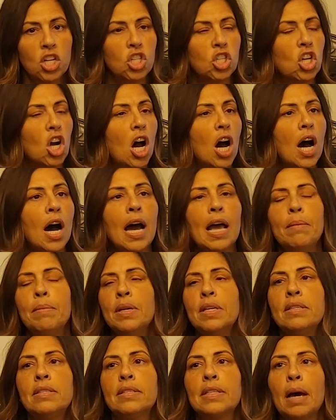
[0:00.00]
Time
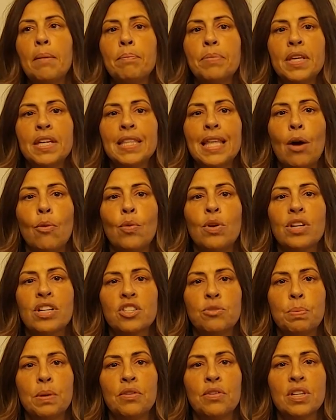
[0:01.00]
is something that we're
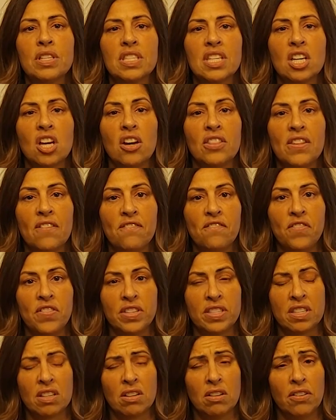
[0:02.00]
experiencing on the
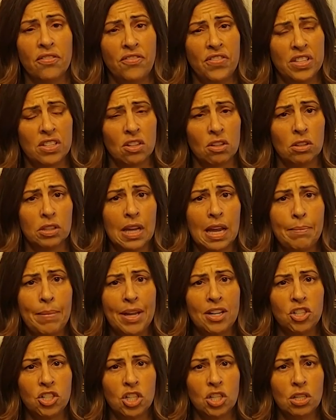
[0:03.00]
physical
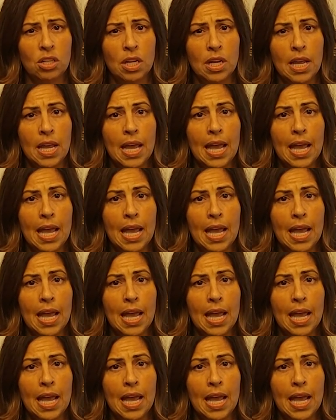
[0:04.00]
dimension.